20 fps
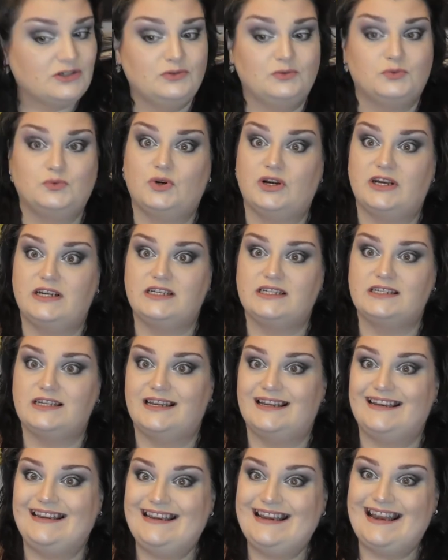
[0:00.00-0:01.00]
right
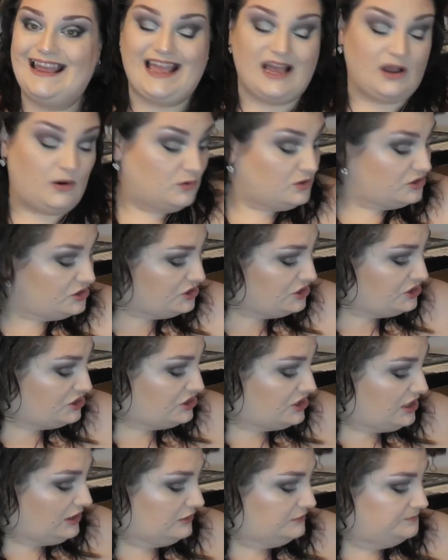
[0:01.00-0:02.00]
now.
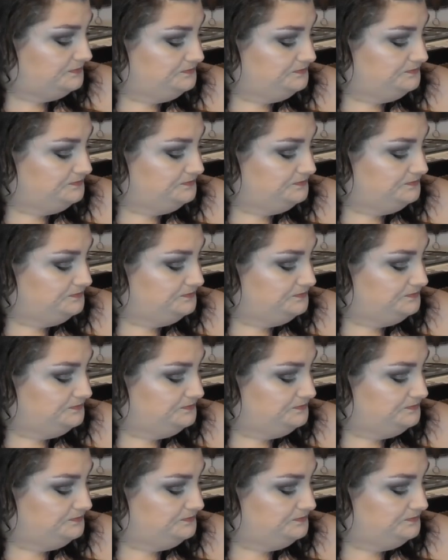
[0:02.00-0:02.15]
So,